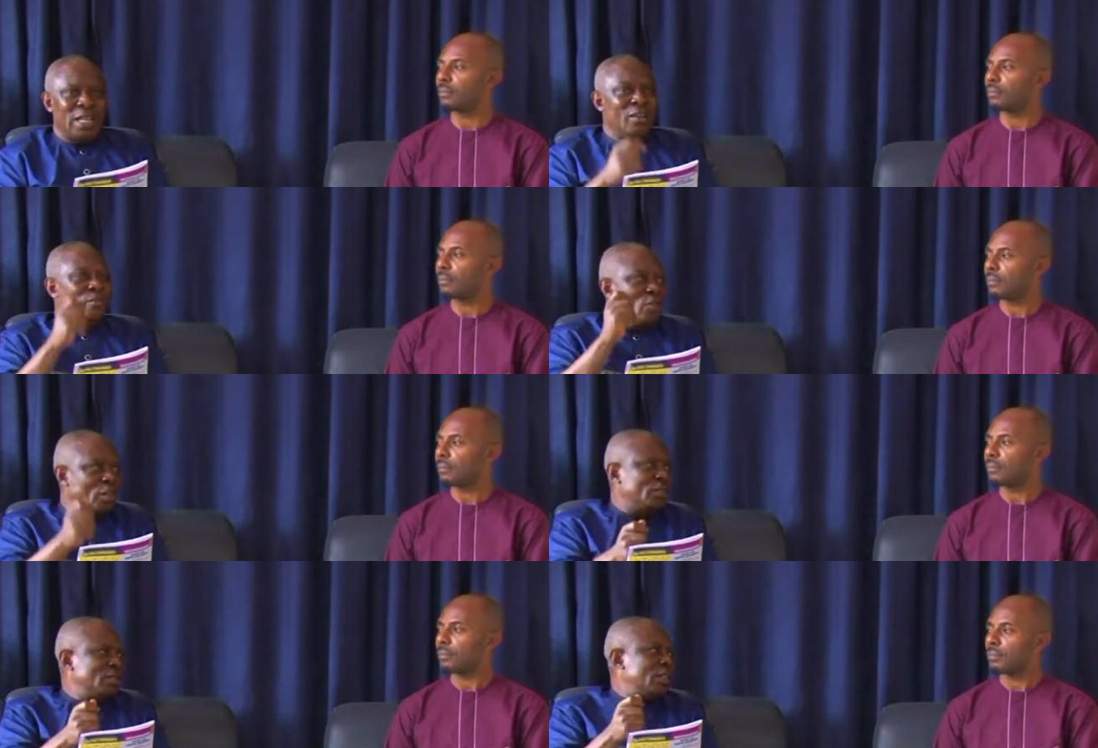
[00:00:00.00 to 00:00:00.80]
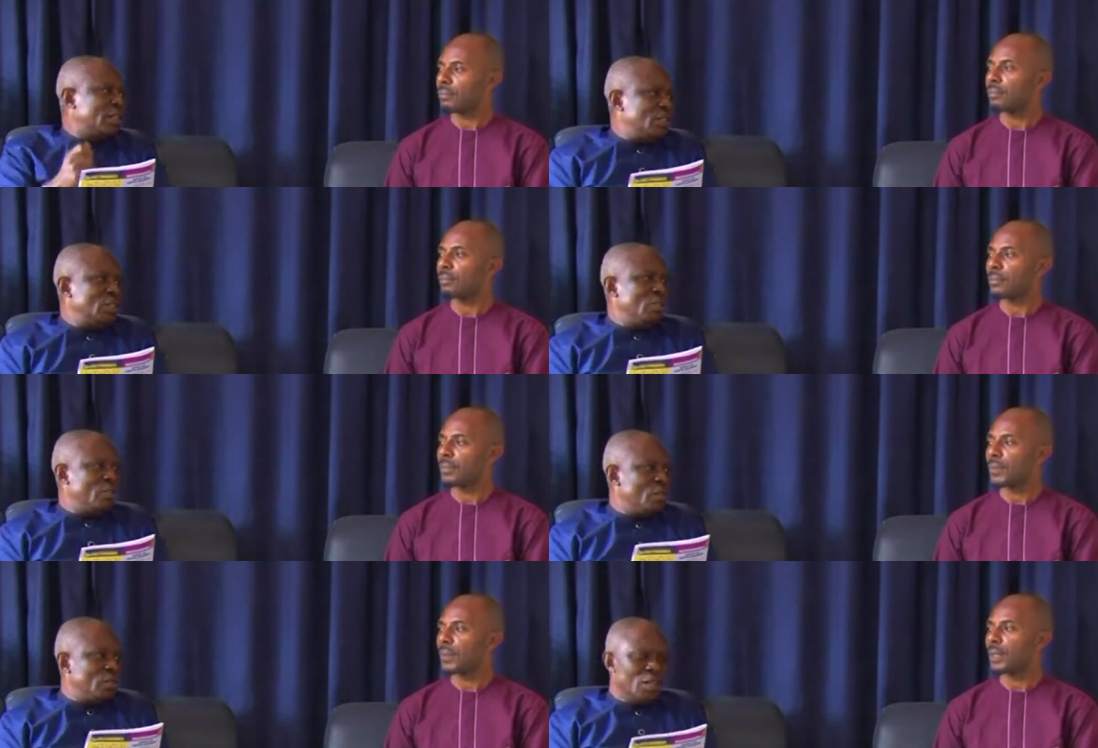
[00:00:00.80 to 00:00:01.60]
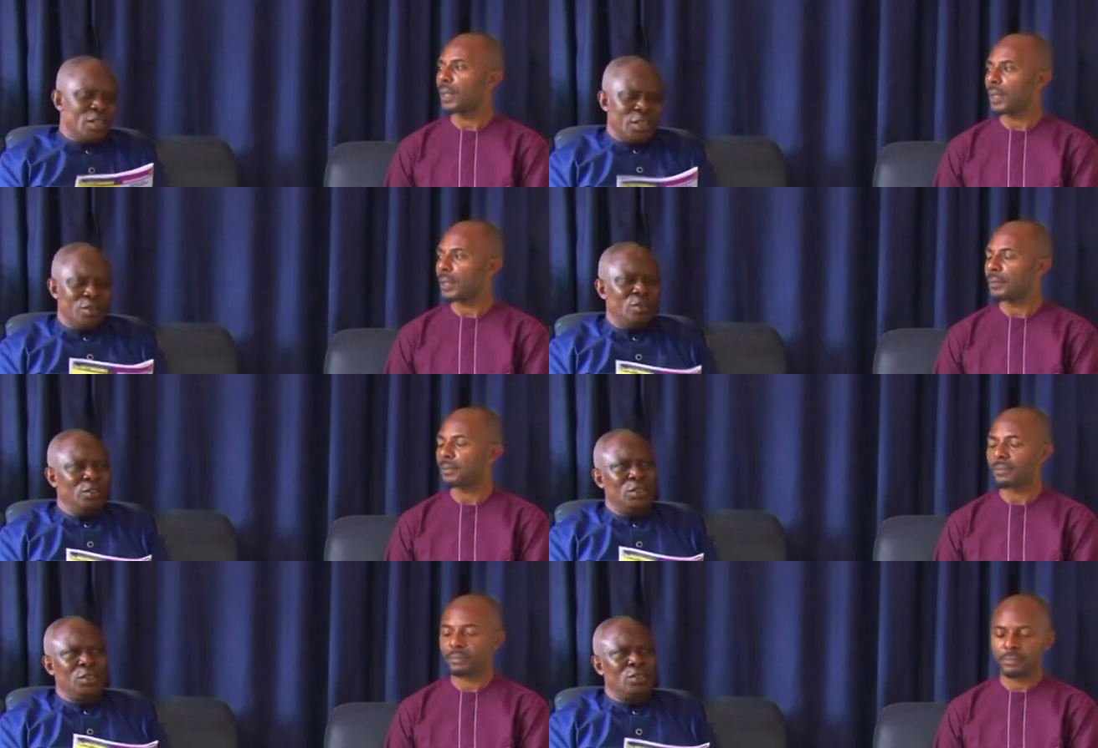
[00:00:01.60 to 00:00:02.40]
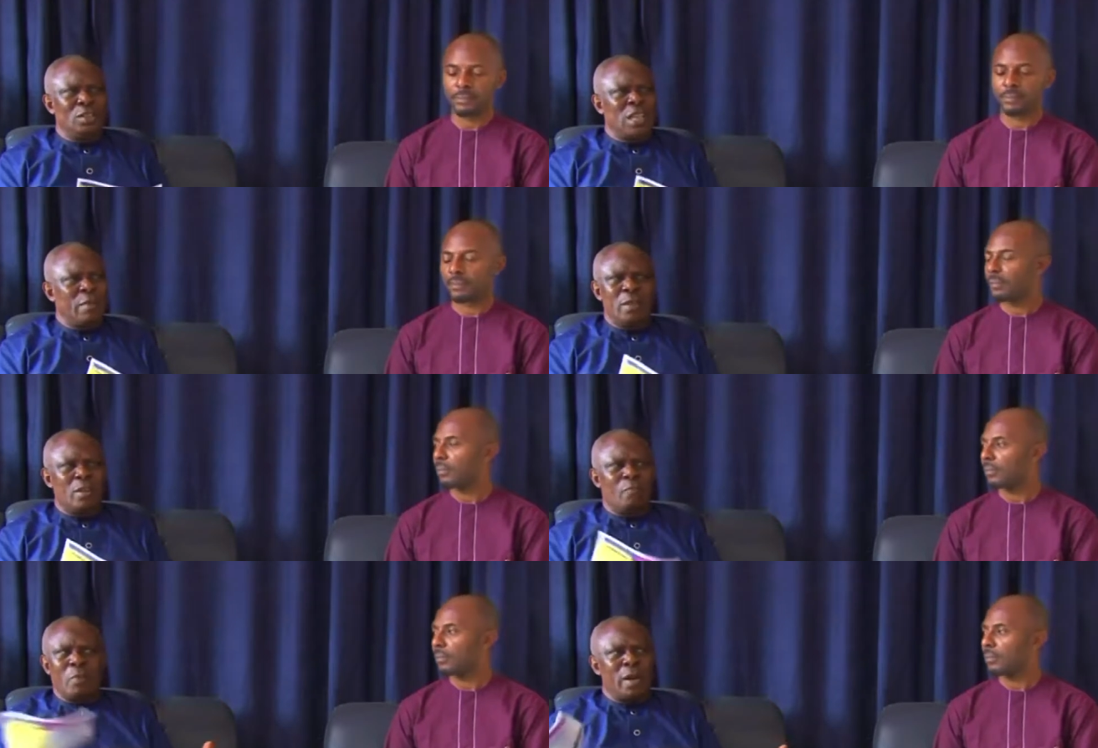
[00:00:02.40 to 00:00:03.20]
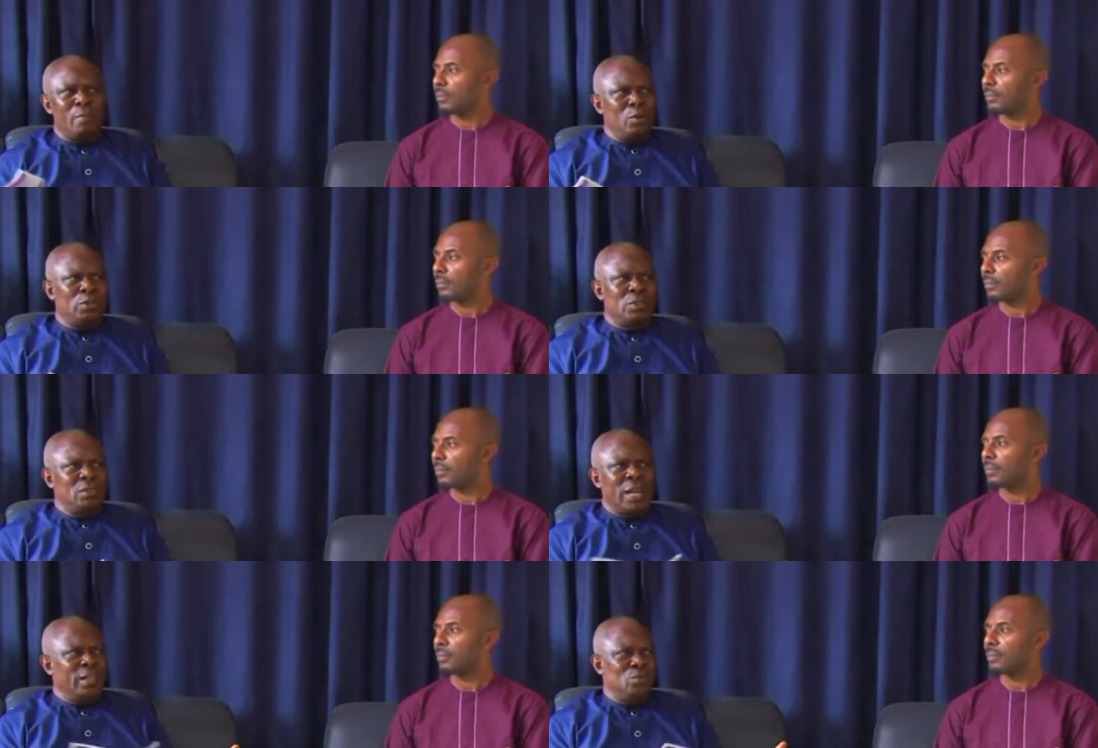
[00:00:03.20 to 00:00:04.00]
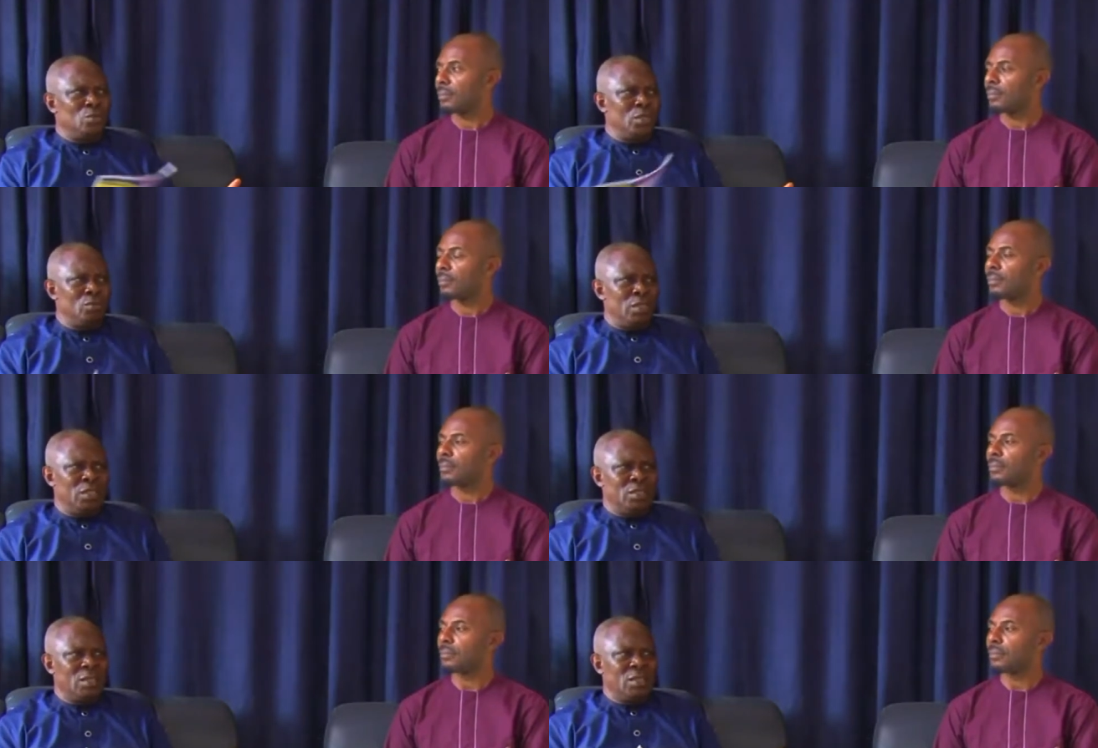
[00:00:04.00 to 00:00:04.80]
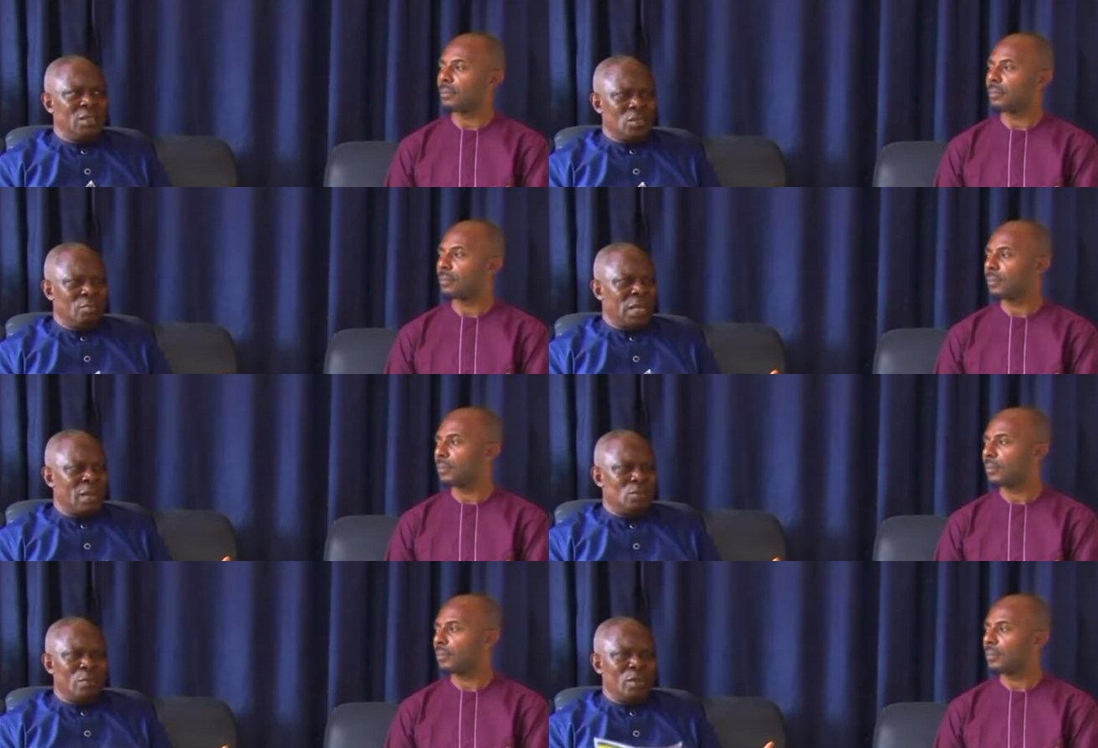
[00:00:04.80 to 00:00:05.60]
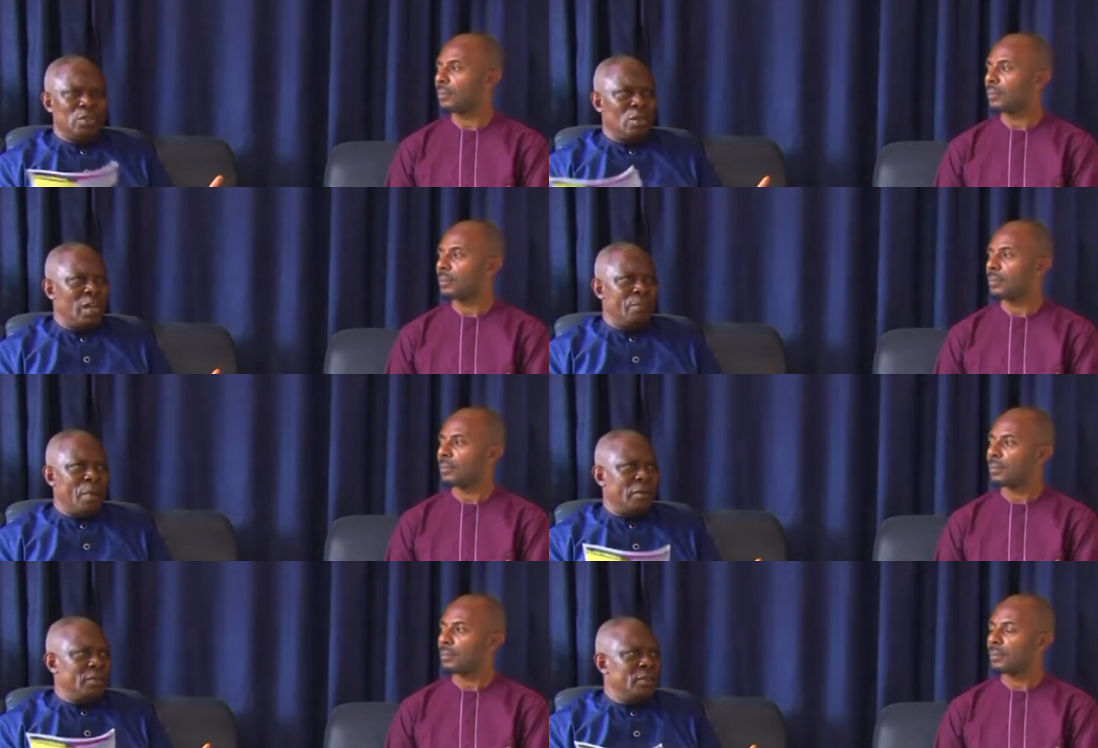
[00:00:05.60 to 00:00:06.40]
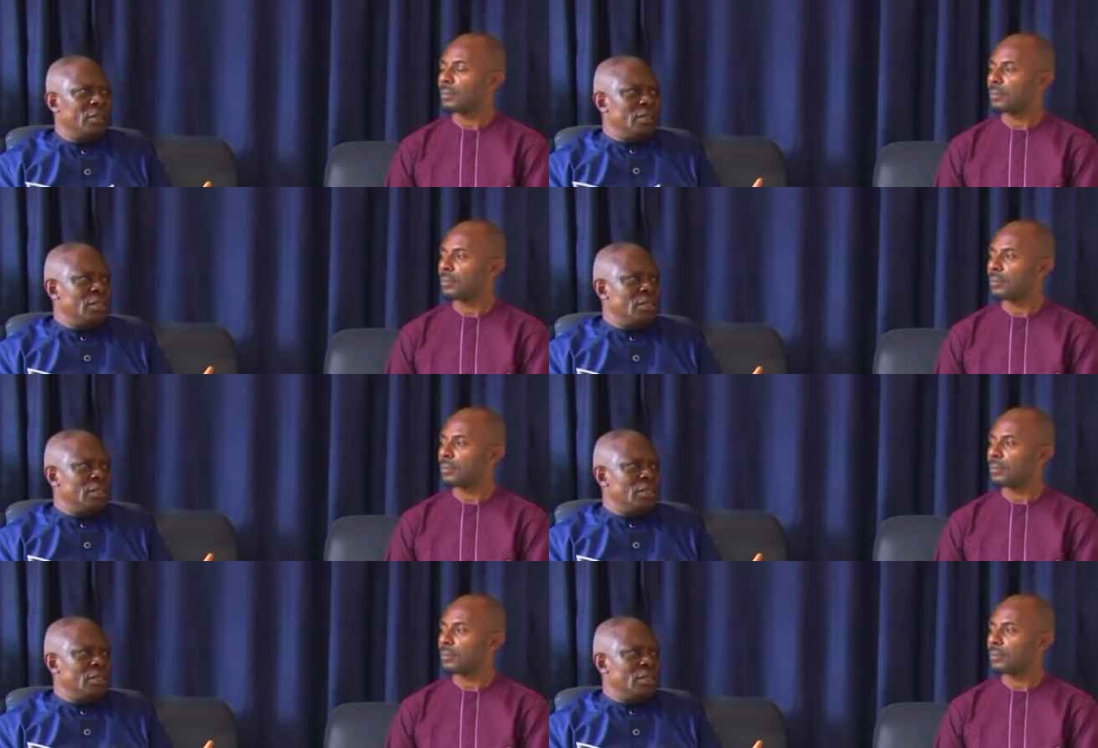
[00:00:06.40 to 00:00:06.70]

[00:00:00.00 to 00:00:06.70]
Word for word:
Speaker 1: that you've gotten the kingdom of god yeah. you know jesus gave a lot of parables that had to deal with this mm. sometimes somebody saw a peril